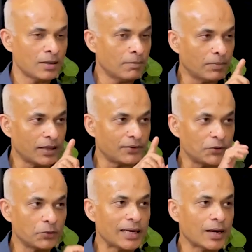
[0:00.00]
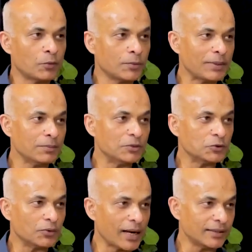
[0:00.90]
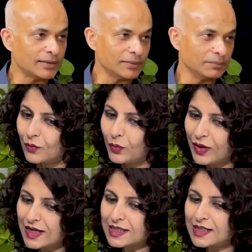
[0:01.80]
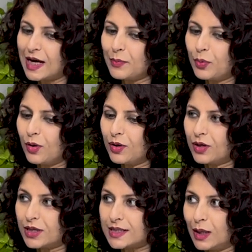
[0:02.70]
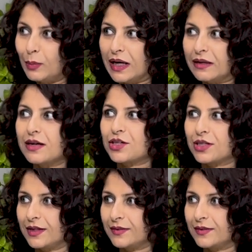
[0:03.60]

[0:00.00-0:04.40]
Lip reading: But Yogi, I won't be able to write him. V.S. Naipaul or Salman Rushdie?